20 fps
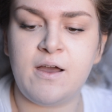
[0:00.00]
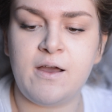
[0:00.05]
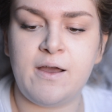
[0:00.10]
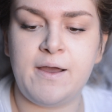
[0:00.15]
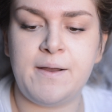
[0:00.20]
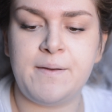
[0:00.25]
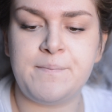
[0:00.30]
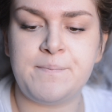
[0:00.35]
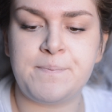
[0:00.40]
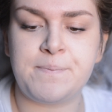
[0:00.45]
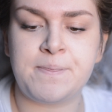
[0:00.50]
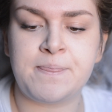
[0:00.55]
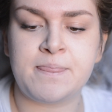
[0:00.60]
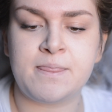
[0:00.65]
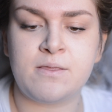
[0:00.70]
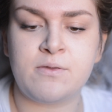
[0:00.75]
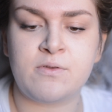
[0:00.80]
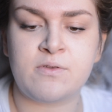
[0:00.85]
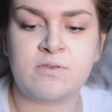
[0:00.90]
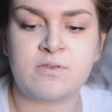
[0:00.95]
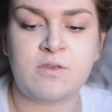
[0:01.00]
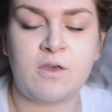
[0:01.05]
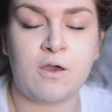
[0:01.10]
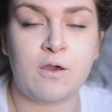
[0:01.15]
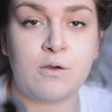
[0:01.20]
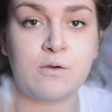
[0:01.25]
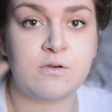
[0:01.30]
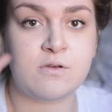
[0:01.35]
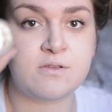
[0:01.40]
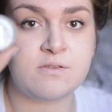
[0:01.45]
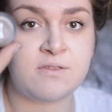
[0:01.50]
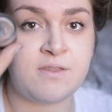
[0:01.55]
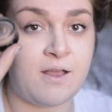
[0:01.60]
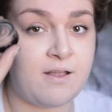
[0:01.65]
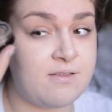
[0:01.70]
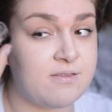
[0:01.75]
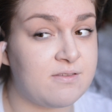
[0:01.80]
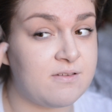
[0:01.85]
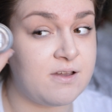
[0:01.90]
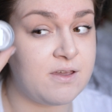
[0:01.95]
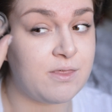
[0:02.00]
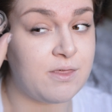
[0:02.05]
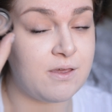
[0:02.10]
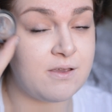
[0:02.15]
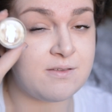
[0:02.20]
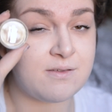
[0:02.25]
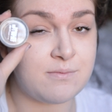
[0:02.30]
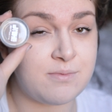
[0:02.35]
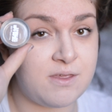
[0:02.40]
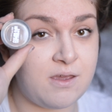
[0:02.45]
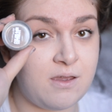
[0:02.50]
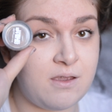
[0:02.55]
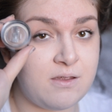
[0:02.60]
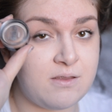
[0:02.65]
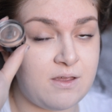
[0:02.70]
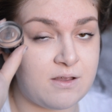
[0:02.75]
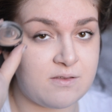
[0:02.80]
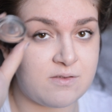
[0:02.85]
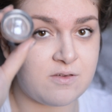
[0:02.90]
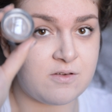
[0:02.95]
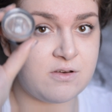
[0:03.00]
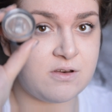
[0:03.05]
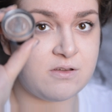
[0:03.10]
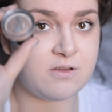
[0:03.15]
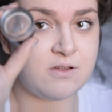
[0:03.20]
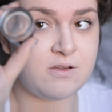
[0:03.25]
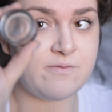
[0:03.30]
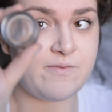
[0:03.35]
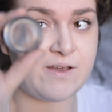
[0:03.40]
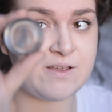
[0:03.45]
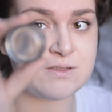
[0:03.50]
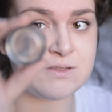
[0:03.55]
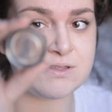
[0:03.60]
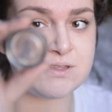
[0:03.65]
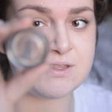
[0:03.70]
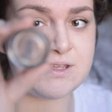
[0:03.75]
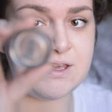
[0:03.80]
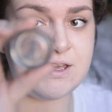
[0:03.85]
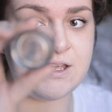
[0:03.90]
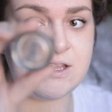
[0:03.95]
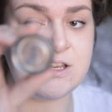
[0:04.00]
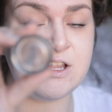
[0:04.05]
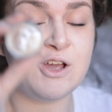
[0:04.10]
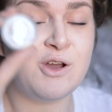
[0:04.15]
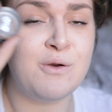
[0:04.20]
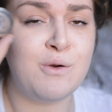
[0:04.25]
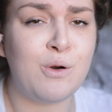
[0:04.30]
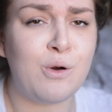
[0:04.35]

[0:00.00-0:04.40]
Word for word: Um, so that's, I think, something that's good to invest in.